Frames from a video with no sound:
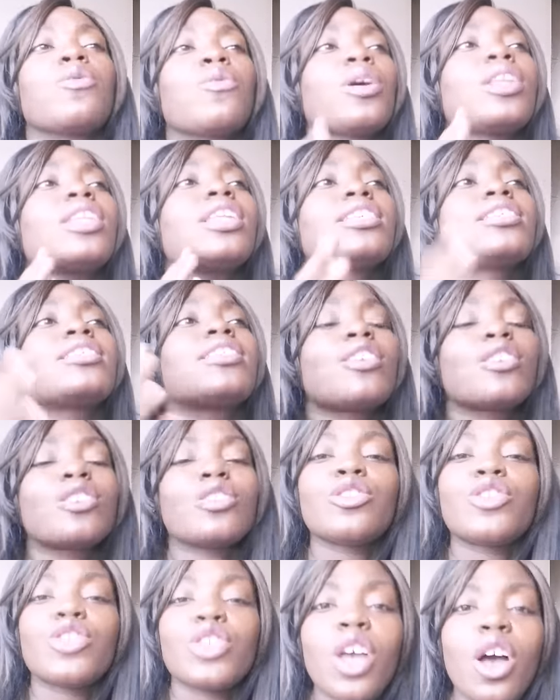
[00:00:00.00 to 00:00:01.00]
What is there
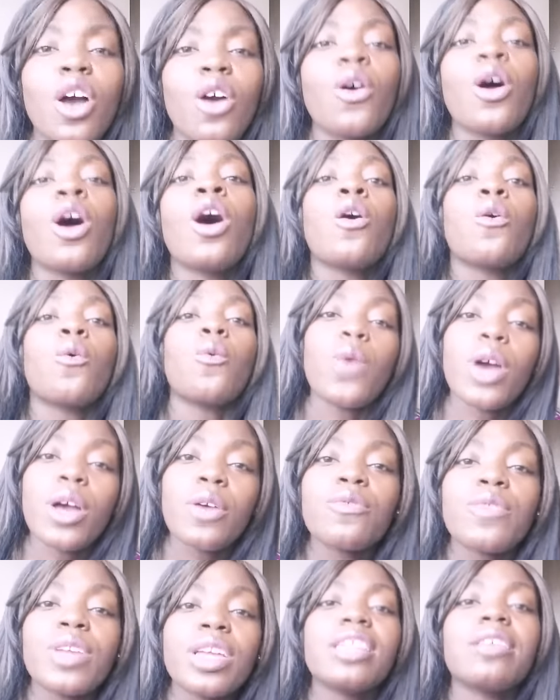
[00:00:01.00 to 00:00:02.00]
to show?
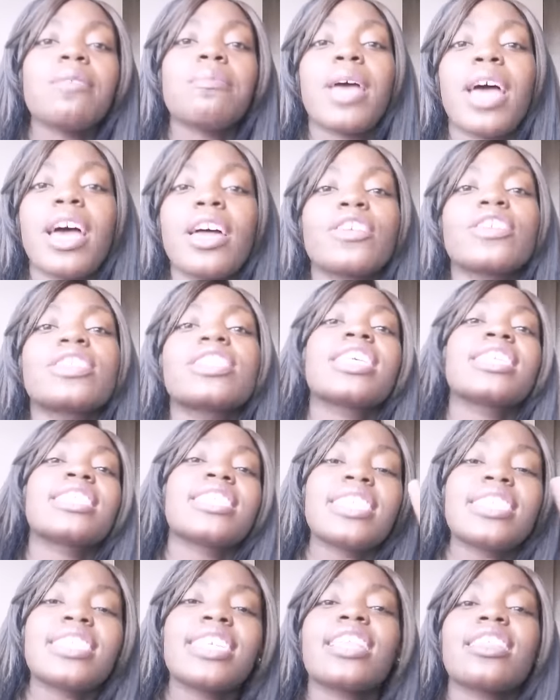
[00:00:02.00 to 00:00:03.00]
What really matters is the